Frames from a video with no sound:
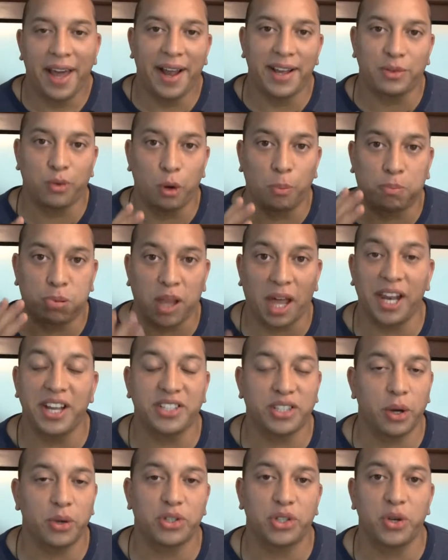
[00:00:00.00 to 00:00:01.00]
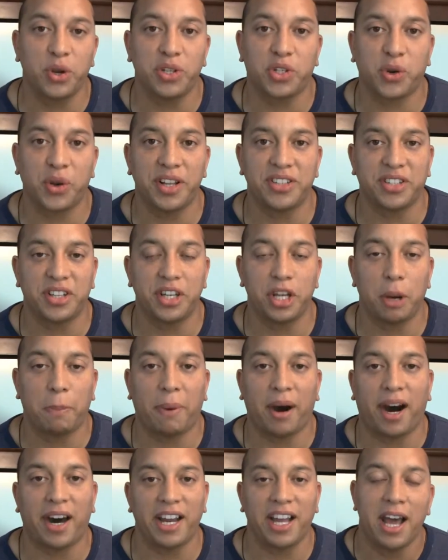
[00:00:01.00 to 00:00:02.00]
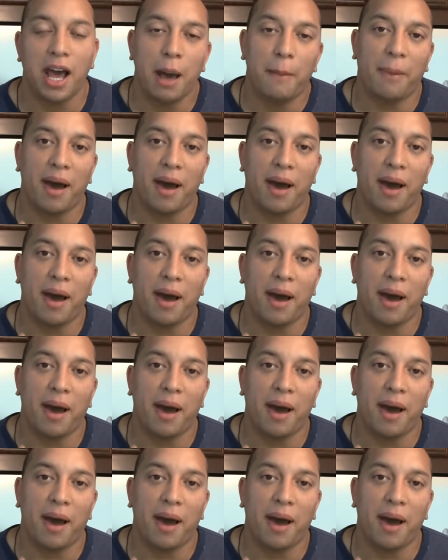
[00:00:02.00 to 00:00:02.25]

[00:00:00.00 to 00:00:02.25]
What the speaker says: is replenish those nutrients into your body